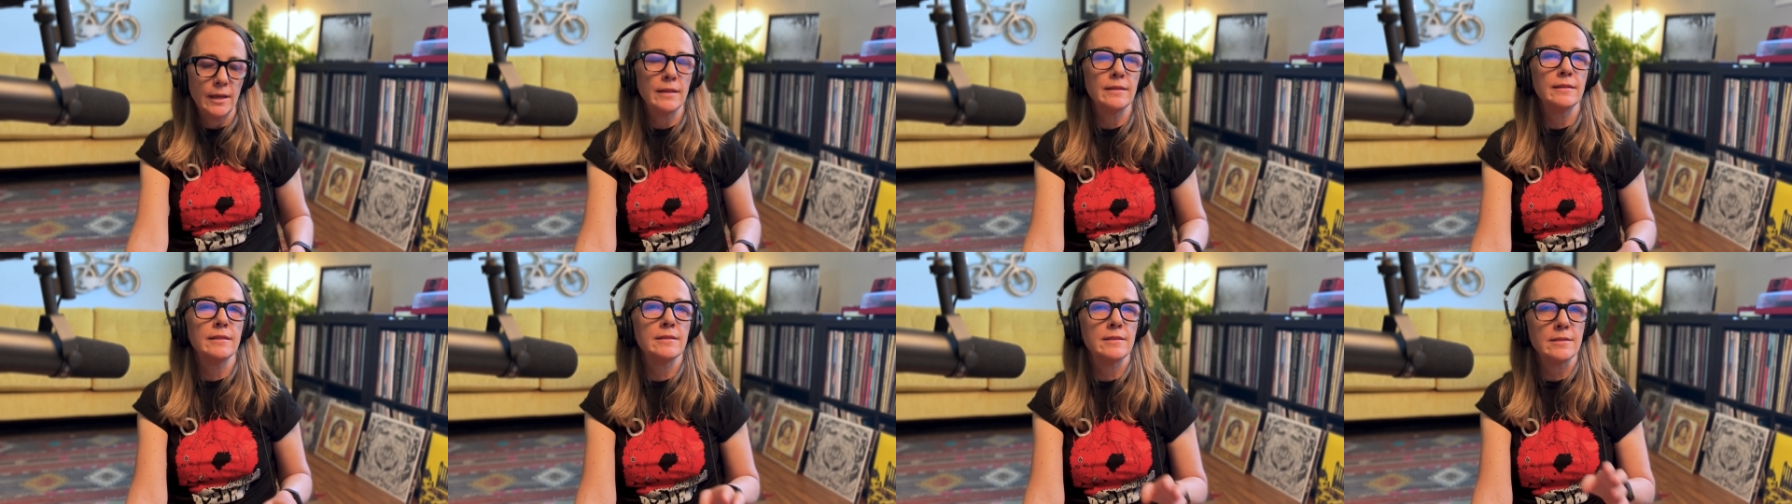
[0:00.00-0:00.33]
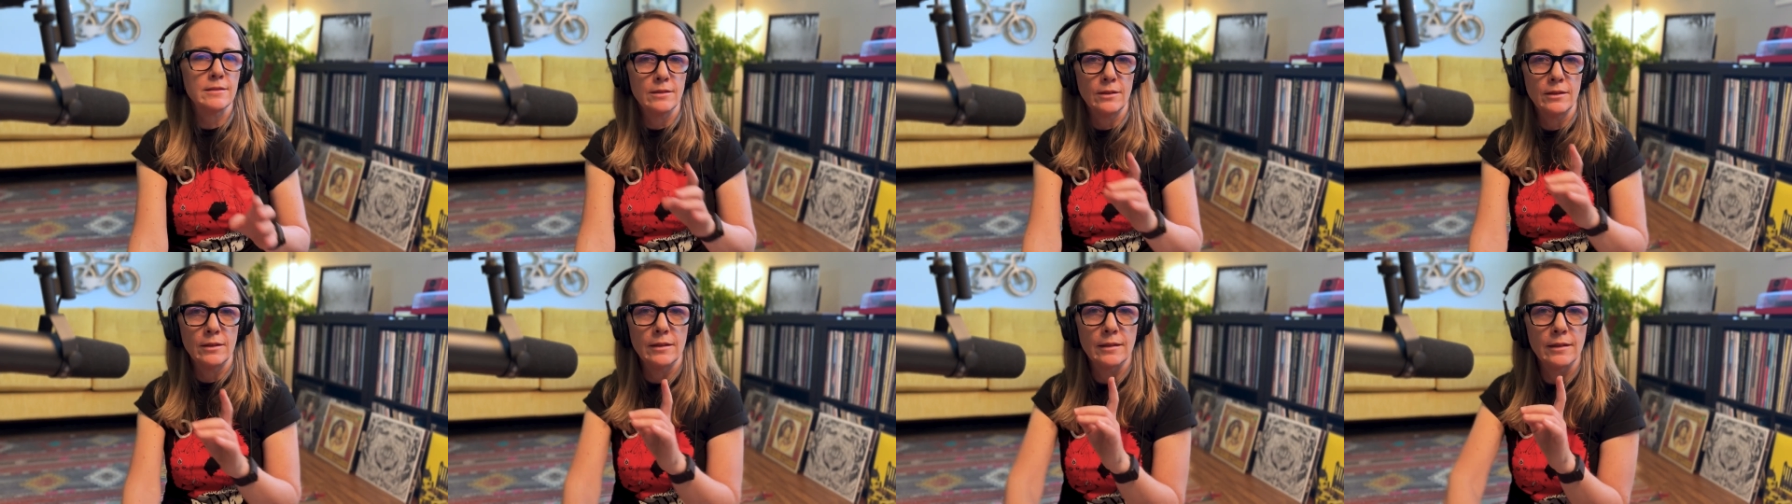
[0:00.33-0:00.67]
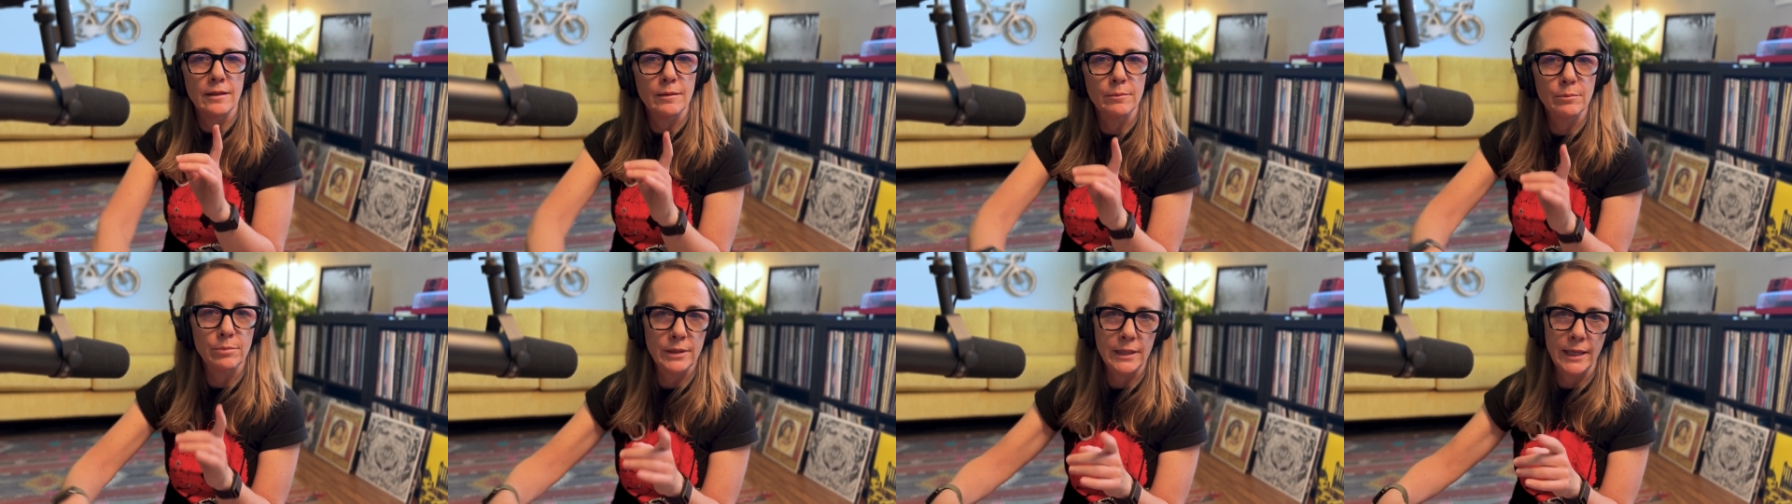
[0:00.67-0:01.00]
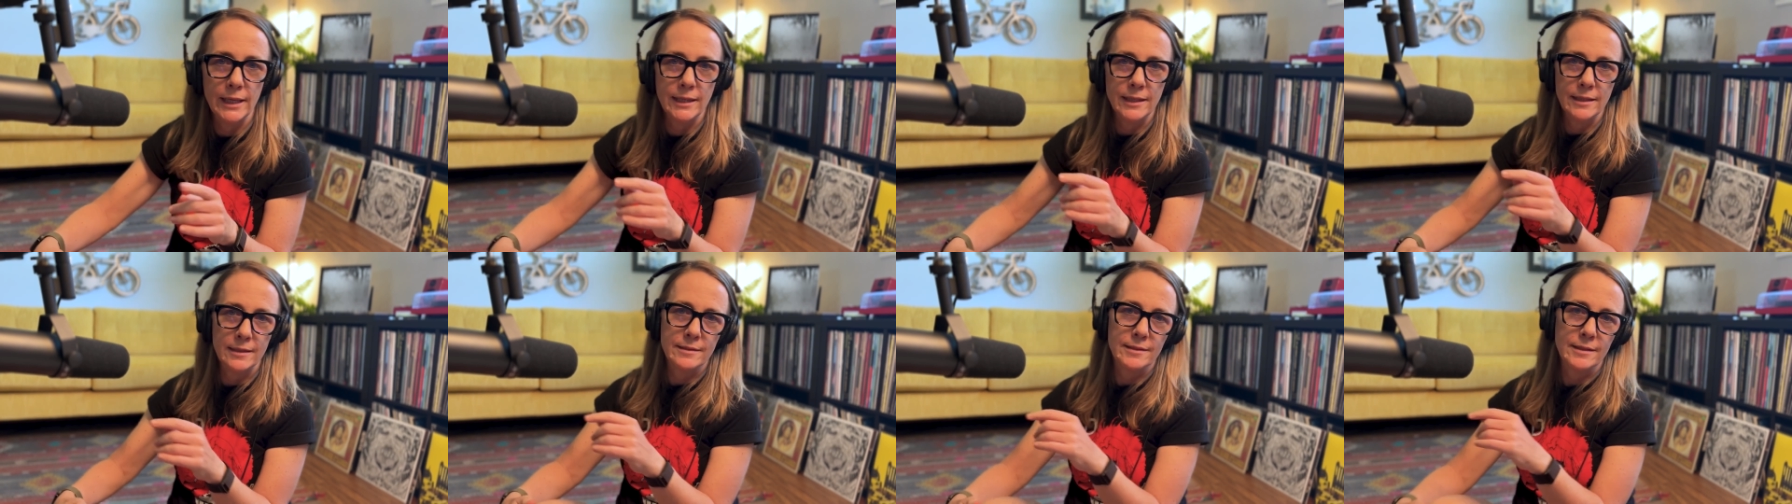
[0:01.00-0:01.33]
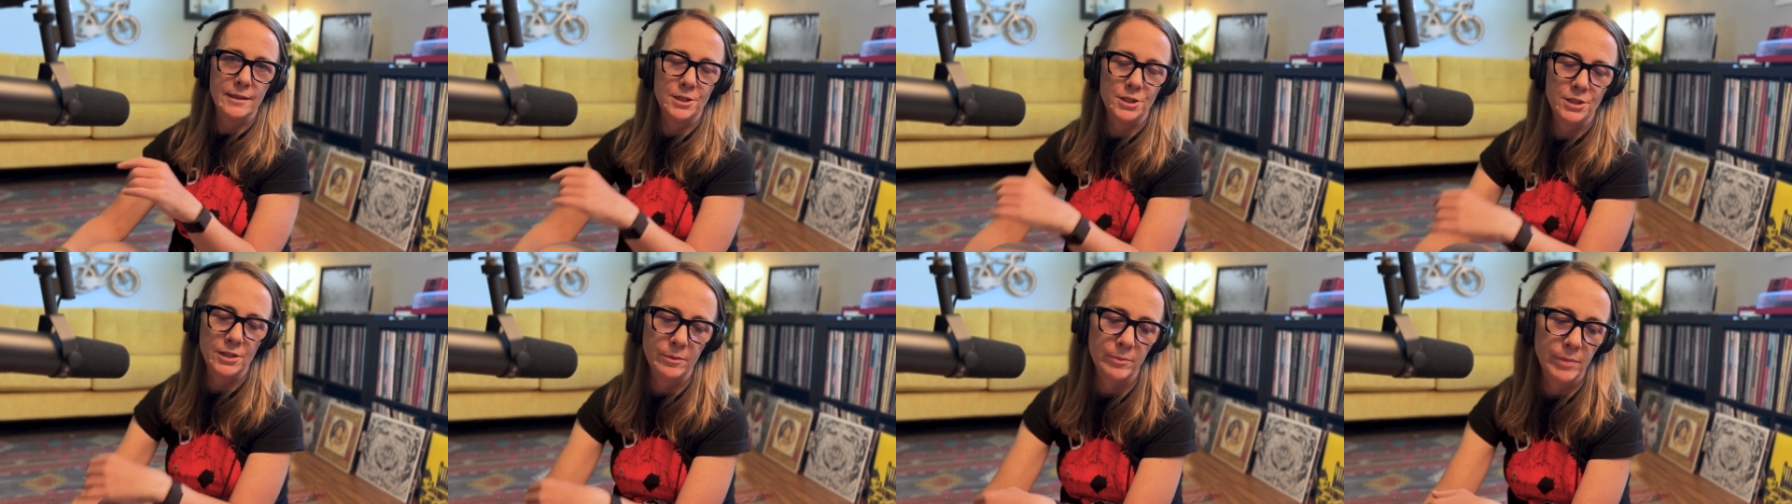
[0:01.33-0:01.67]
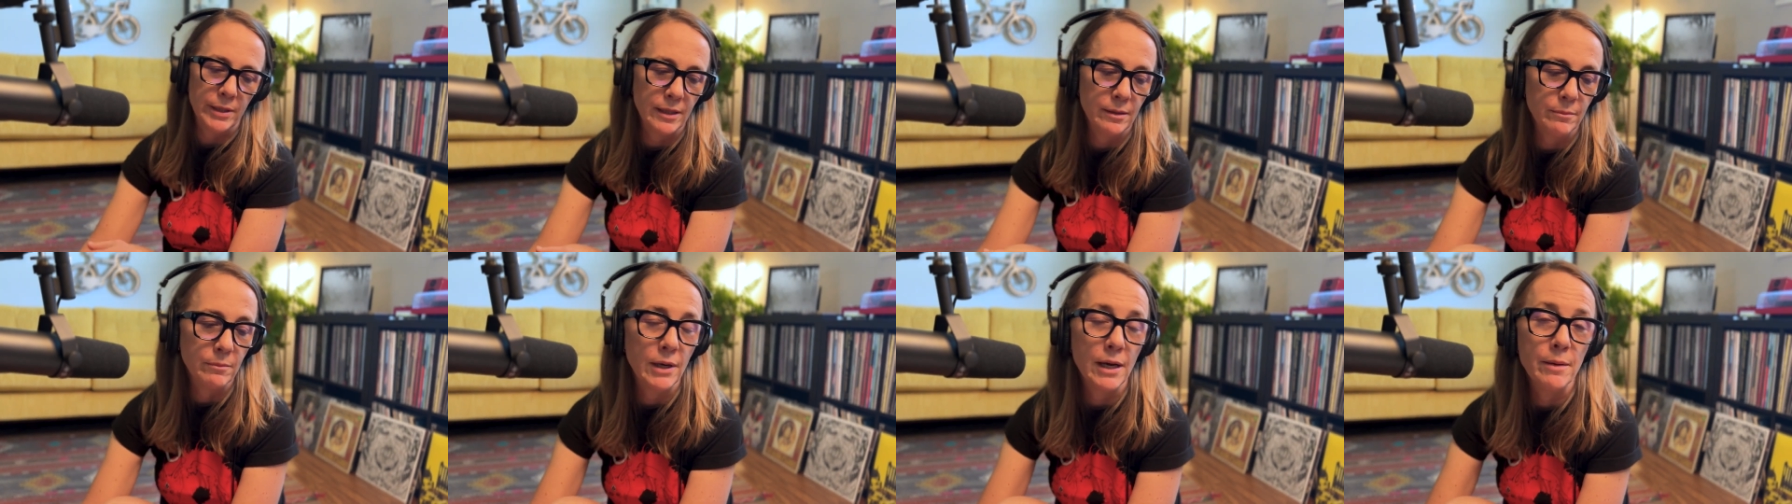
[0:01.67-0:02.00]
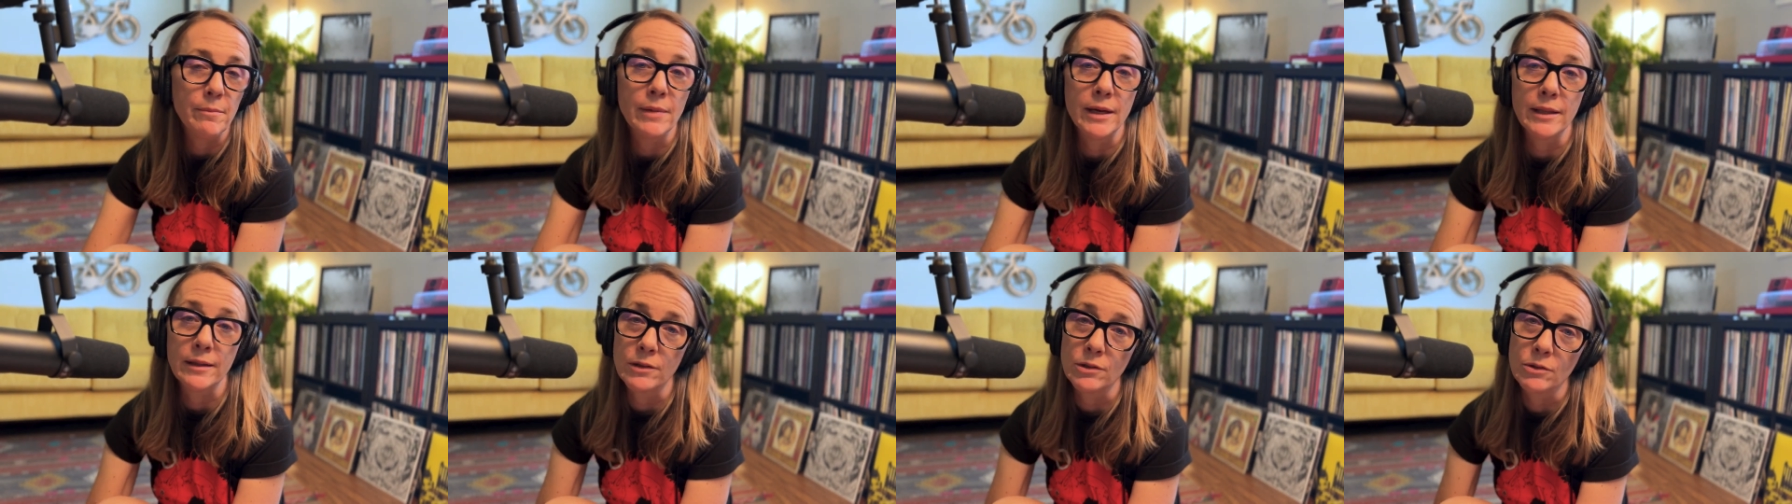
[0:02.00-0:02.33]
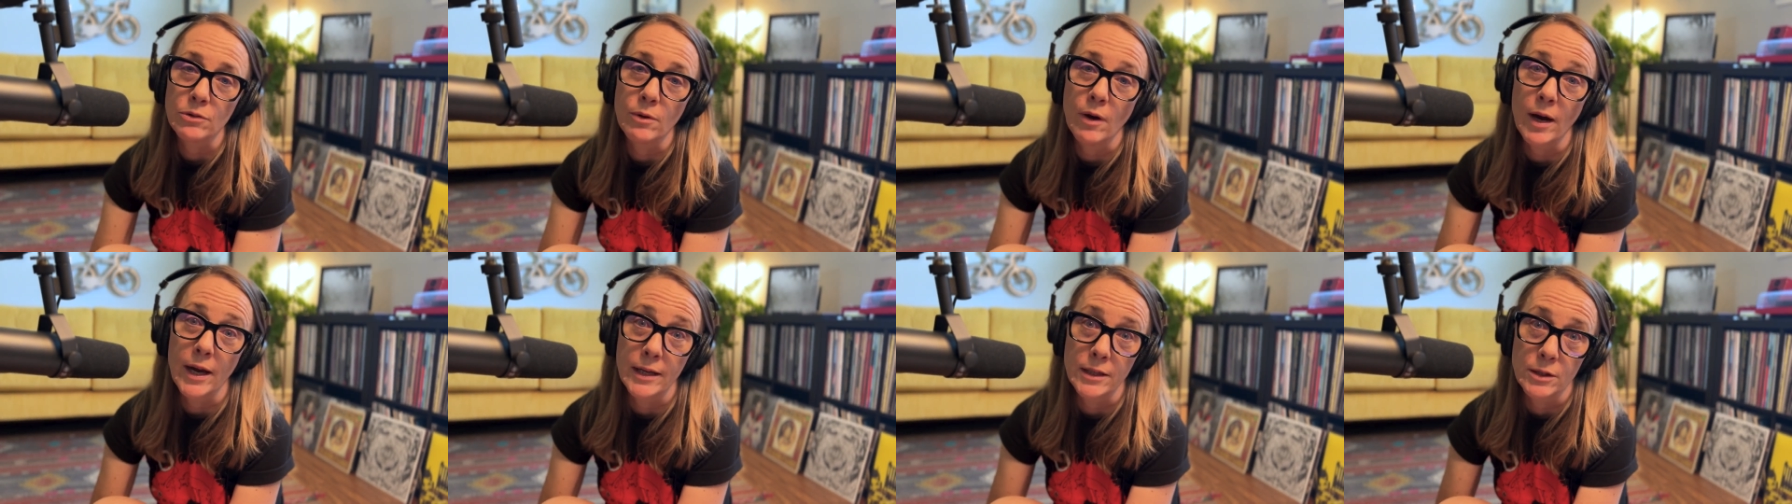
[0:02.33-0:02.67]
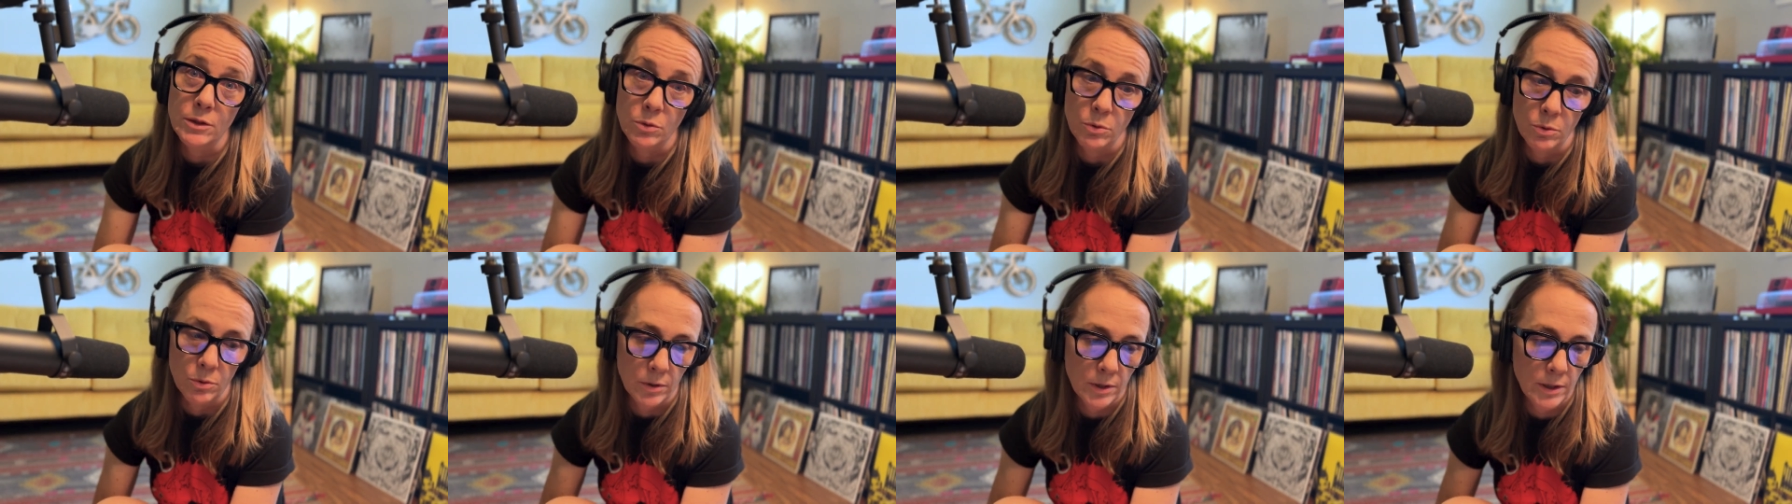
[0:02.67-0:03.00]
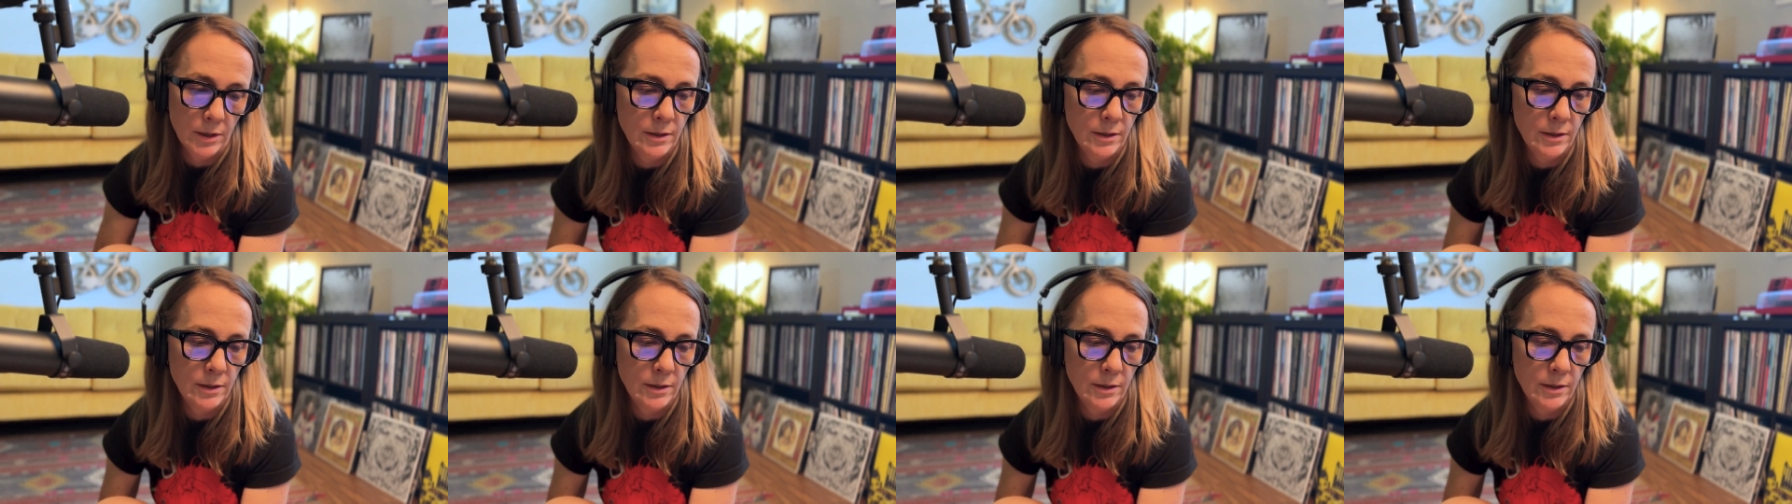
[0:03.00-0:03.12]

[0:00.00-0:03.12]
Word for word: This is not a complaining session about my mother, who I adored.